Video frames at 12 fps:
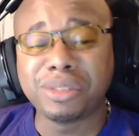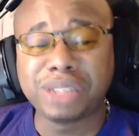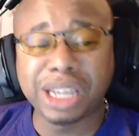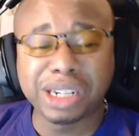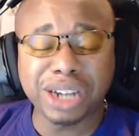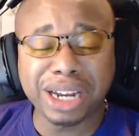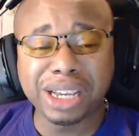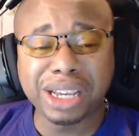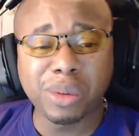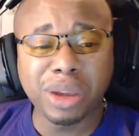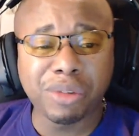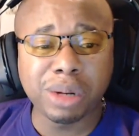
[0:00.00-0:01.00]
they're trying to
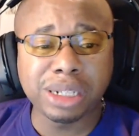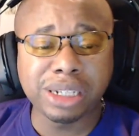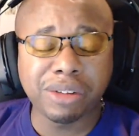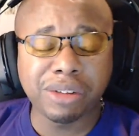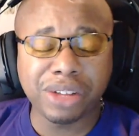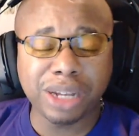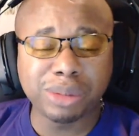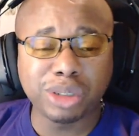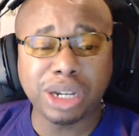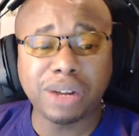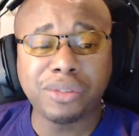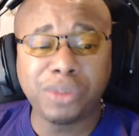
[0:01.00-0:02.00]
get away from the teraflops and
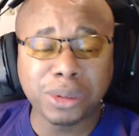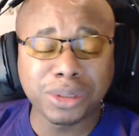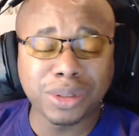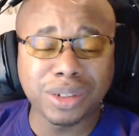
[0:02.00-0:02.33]
trying to focus on the